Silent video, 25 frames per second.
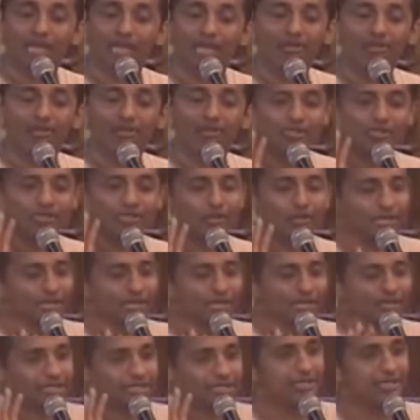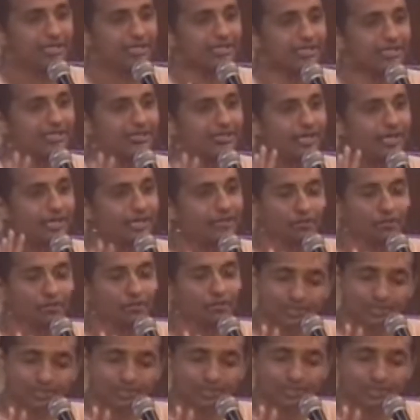That is the non-envious mentality
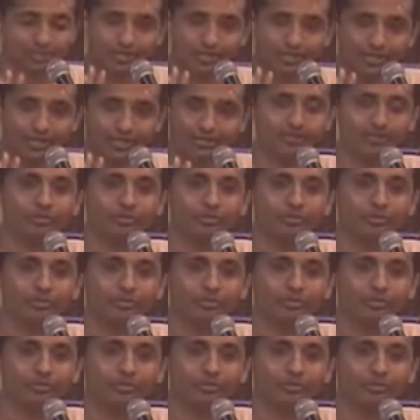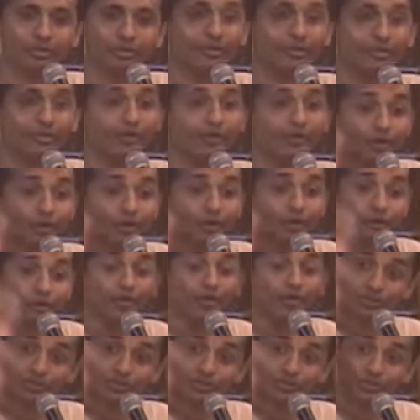of Rupa and Sanatana Goswami.
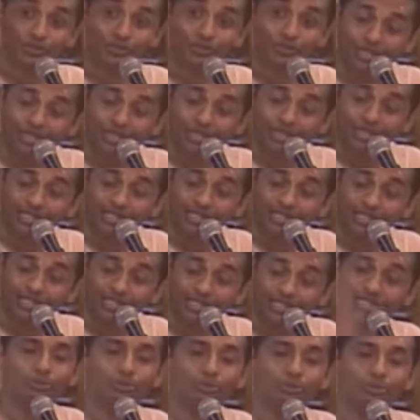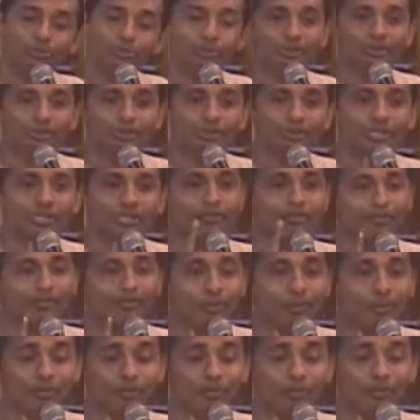You should distribute the
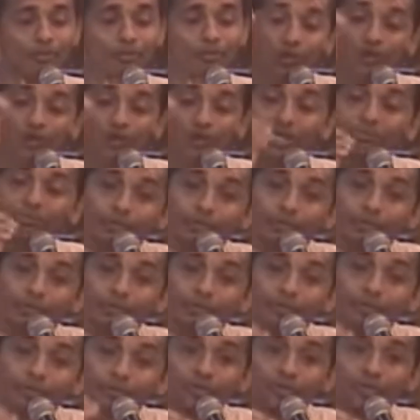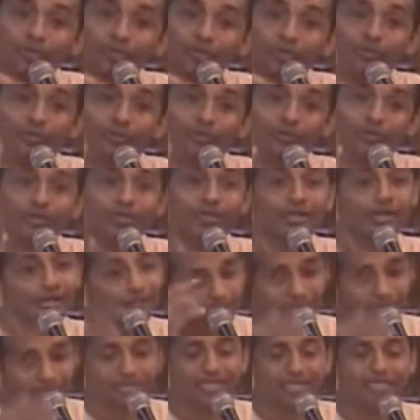love of Mahaprabhu. What did Mahaprabhu do?
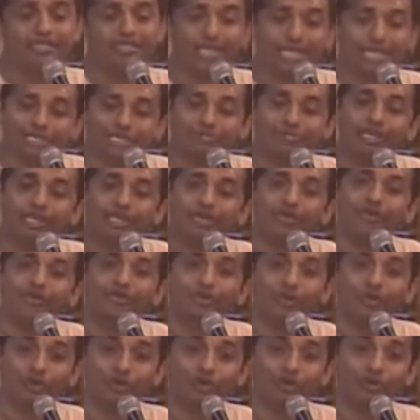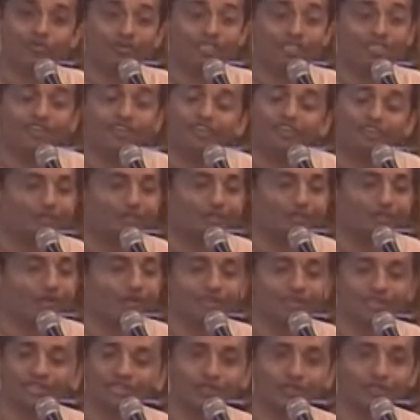Please explain to all of us. We were
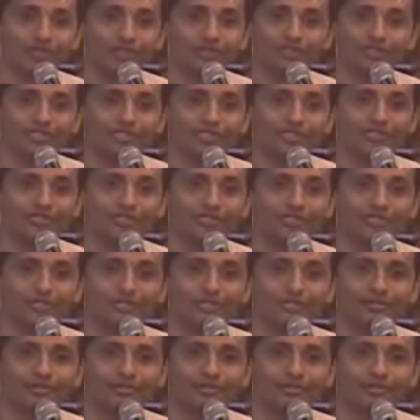not that fortunate.